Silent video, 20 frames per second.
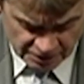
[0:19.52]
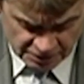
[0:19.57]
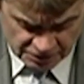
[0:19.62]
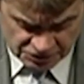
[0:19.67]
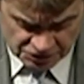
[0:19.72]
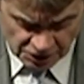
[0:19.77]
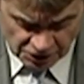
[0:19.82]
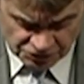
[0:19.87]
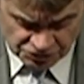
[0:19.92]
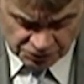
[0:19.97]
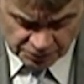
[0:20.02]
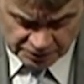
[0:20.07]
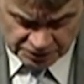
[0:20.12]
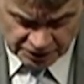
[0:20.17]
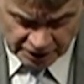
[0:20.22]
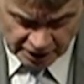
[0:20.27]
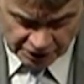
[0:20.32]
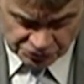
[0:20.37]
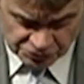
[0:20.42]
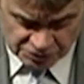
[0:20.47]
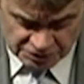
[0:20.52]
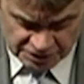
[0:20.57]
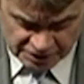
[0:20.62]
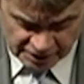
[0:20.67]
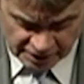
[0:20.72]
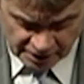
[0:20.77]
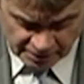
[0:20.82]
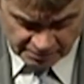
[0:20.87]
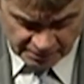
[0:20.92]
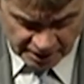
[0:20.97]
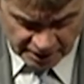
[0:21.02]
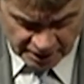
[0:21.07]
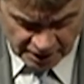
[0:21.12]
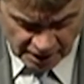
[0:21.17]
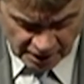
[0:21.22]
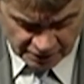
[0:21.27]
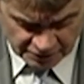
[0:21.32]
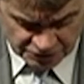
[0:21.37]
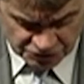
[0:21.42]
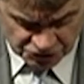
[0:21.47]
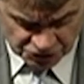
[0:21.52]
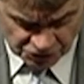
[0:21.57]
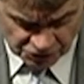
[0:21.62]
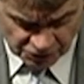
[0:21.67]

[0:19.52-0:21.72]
It's also a dangerous game my colleagues